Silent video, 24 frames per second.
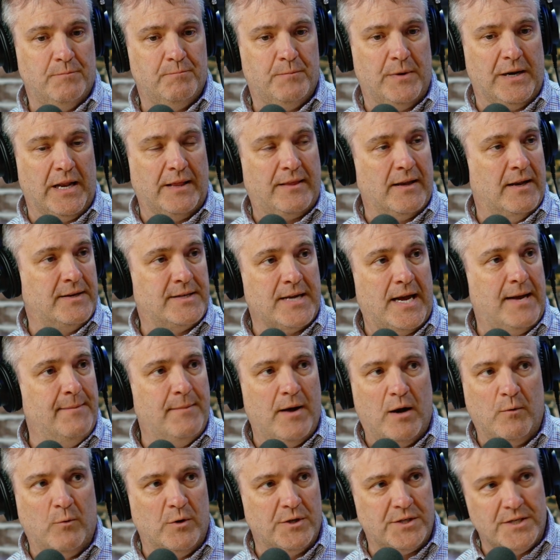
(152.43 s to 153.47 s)
But at that time, I
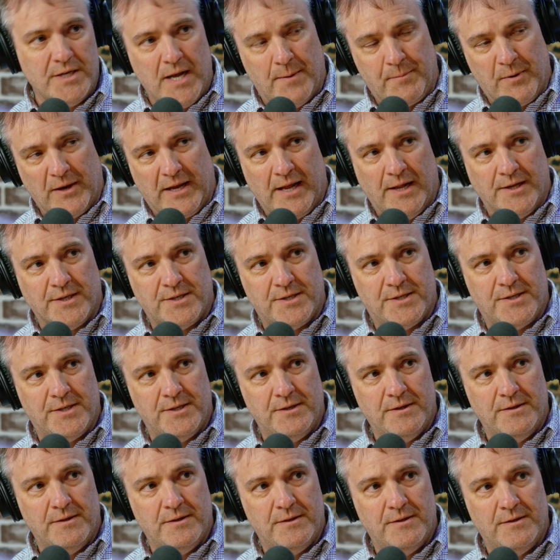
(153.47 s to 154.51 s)
wasn't up against
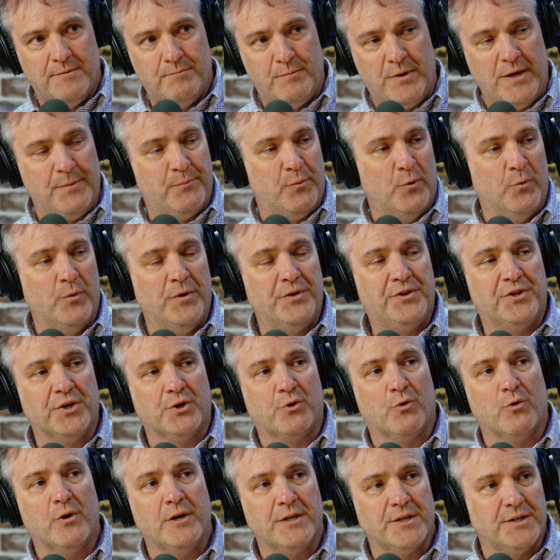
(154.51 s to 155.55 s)
people with
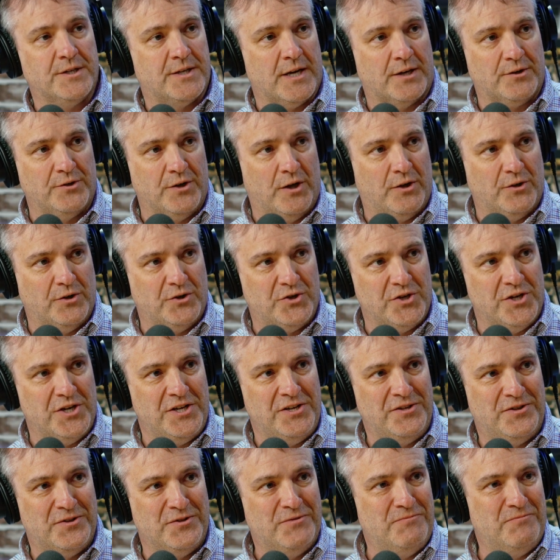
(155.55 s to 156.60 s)
degrees in technology.
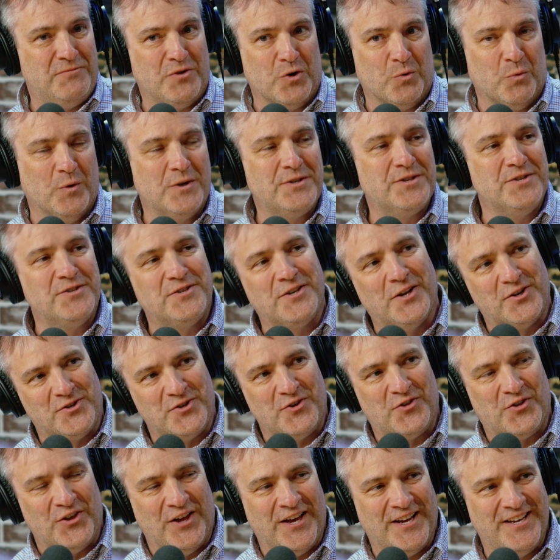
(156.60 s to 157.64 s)
There wasn't such a
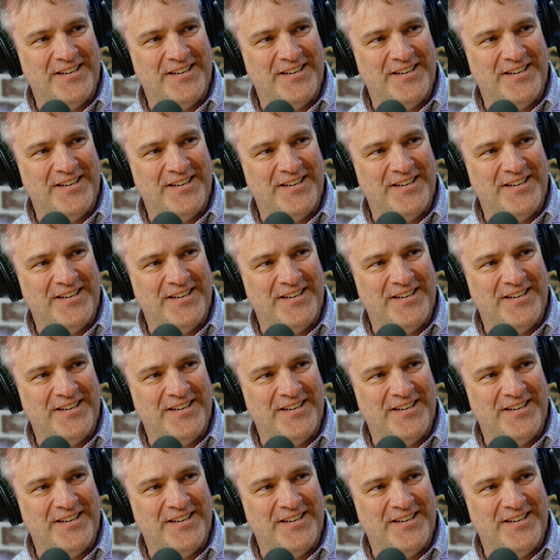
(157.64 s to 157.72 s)
thing.